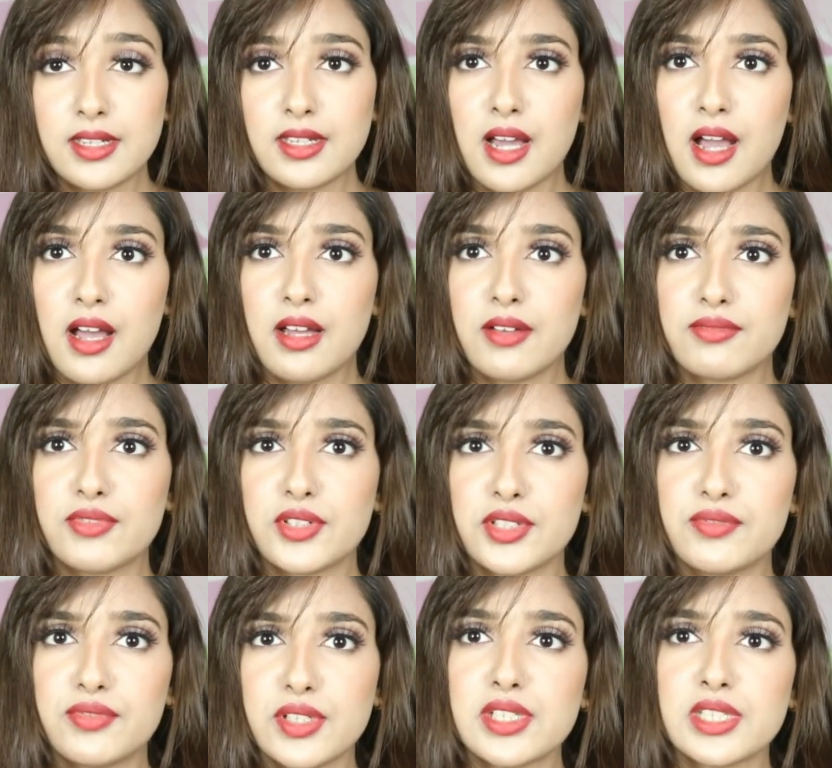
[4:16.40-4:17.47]
yeah, for
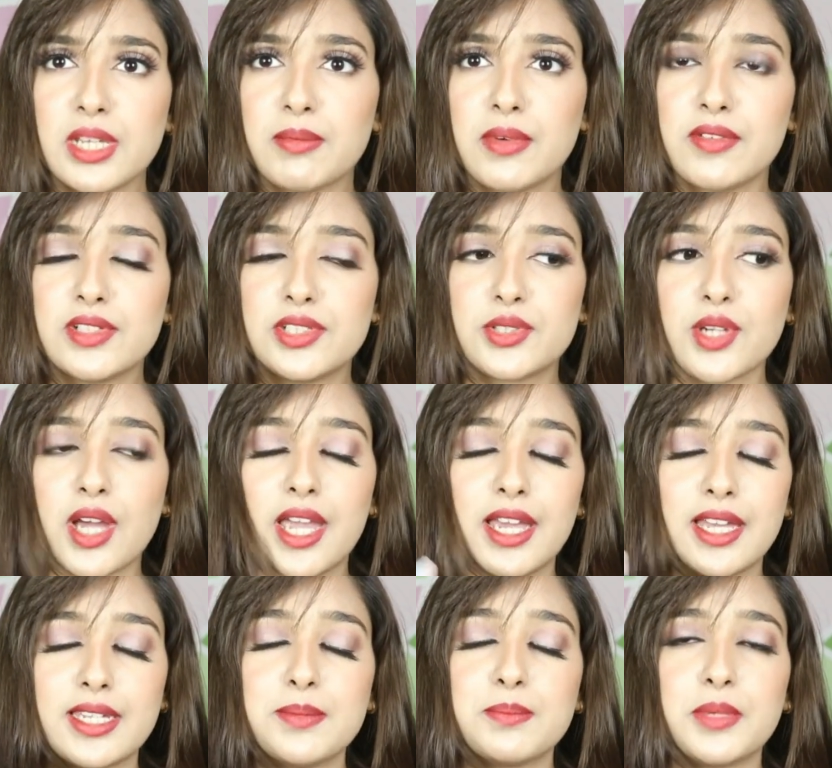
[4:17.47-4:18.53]
the first time I will try
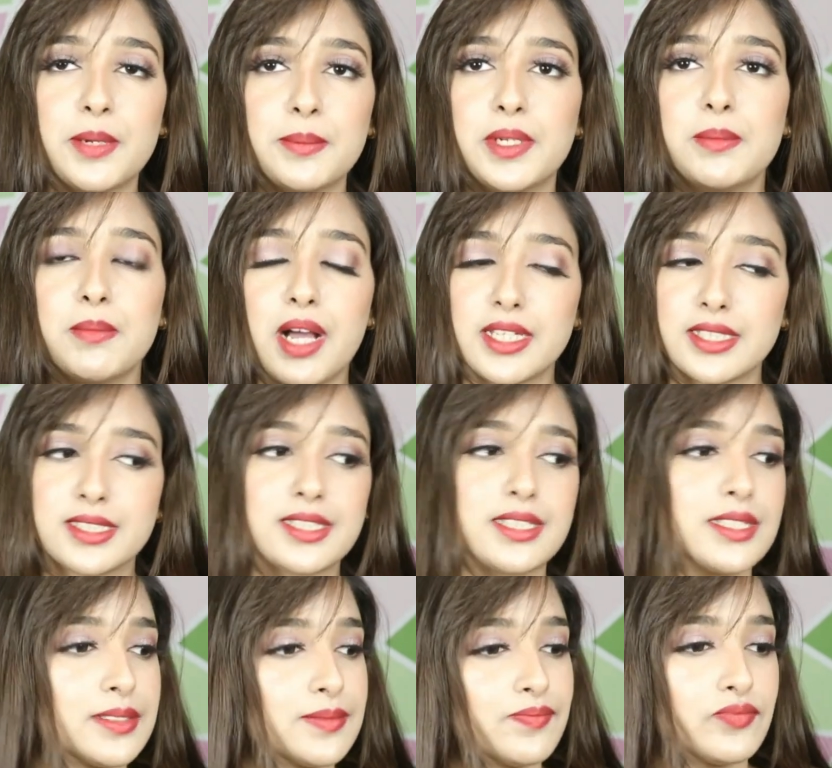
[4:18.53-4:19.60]
any bubble
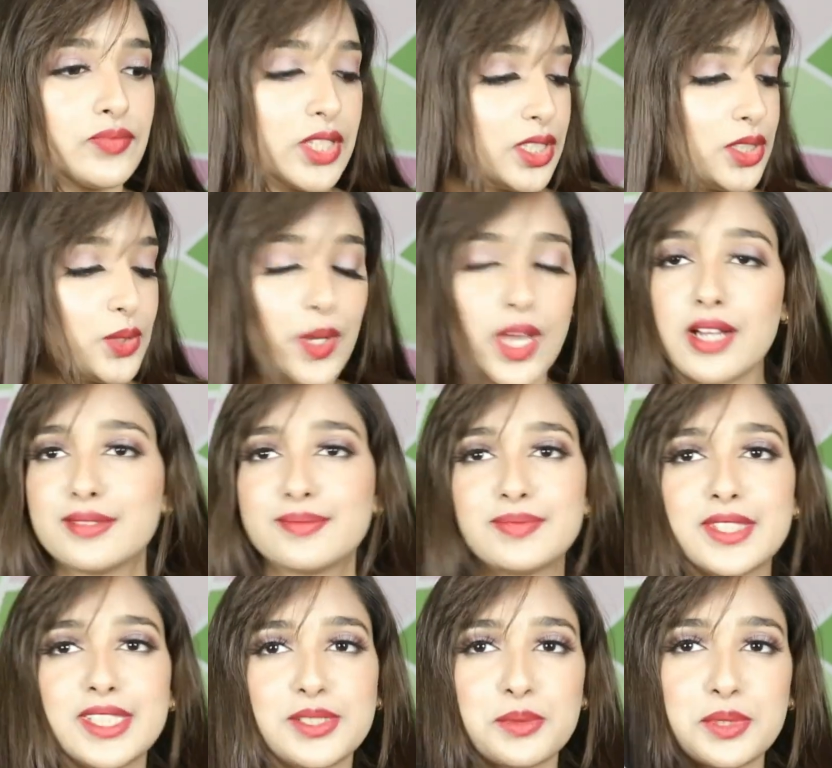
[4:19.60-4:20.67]
mask. So yeah,
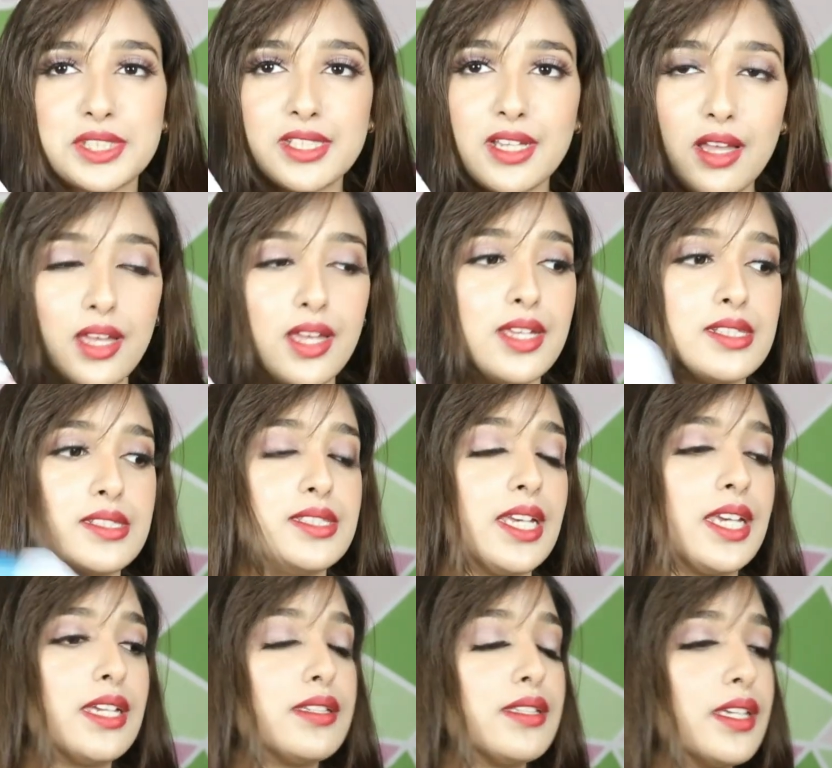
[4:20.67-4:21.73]
this was the
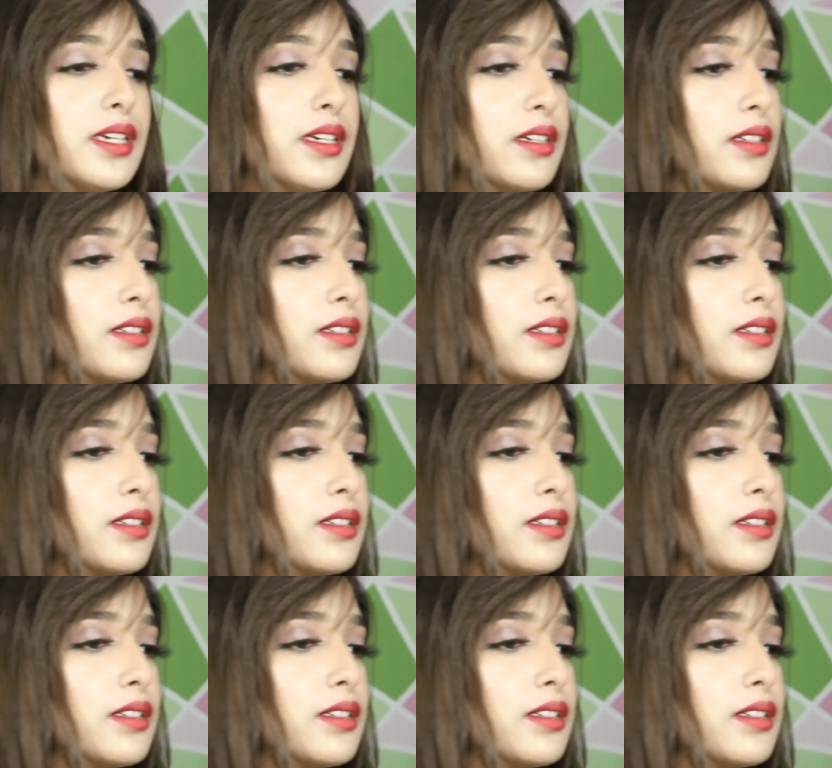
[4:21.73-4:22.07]
second thing.